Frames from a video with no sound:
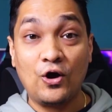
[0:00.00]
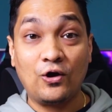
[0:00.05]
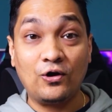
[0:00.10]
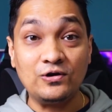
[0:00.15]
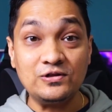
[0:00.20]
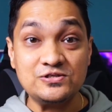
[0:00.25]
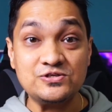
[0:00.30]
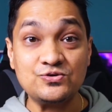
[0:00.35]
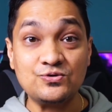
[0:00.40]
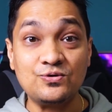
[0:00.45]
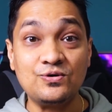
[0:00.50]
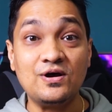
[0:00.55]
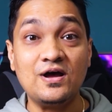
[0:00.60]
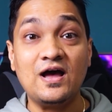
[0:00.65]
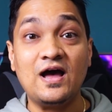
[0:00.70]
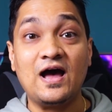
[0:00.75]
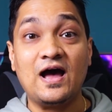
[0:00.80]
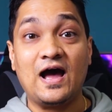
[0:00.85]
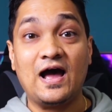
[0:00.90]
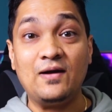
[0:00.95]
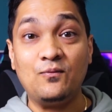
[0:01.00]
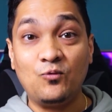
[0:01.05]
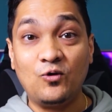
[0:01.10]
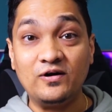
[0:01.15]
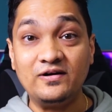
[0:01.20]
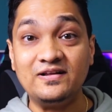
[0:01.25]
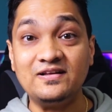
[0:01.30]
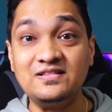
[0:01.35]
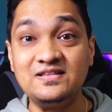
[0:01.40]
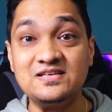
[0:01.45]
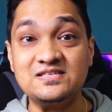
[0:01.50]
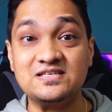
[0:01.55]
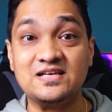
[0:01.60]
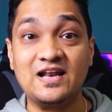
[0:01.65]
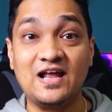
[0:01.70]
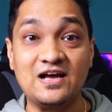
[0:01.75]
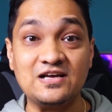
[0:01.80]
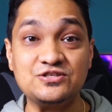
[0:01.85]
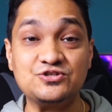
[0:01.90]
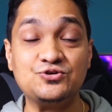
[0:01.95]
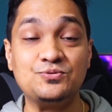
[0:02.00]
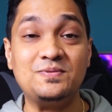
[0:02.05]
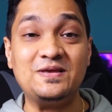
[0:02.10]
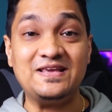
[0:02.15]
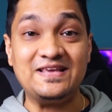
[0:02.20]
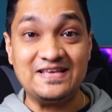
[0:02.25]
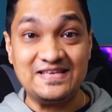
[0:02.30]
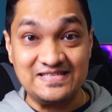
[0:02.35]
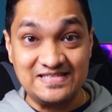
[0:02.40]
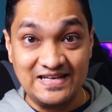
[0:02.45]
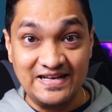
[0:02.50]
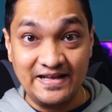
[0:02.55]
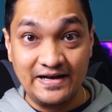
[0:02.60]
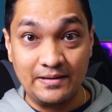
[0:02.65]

Also, I wanted this glass to be easily